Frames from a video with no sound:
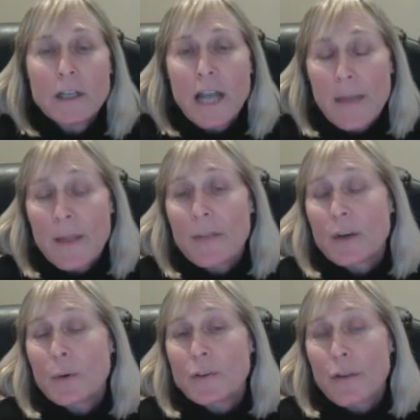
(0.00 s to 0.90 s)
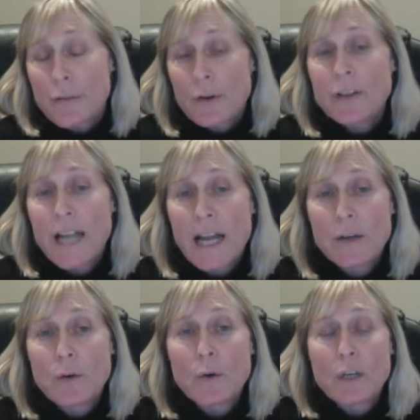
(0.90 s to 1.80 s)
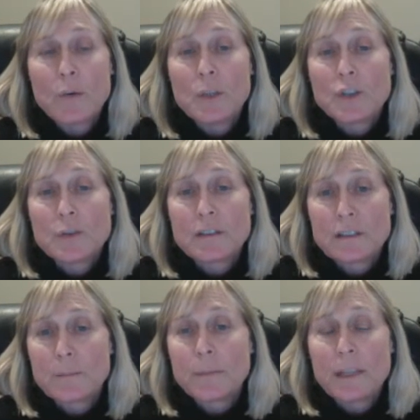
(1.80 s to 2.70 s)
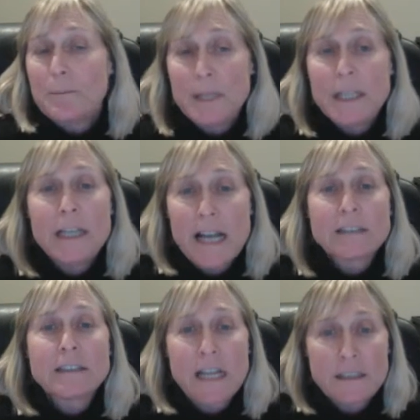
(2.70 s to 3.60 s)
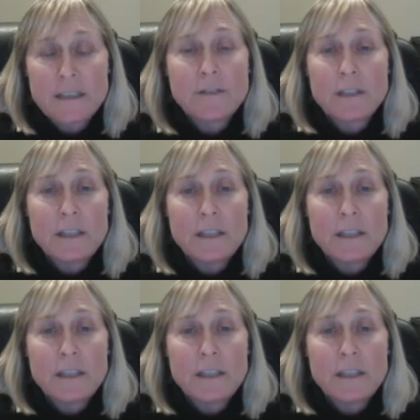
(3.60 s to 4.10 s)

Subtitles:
And then there was a third category, which was simply BDS activity,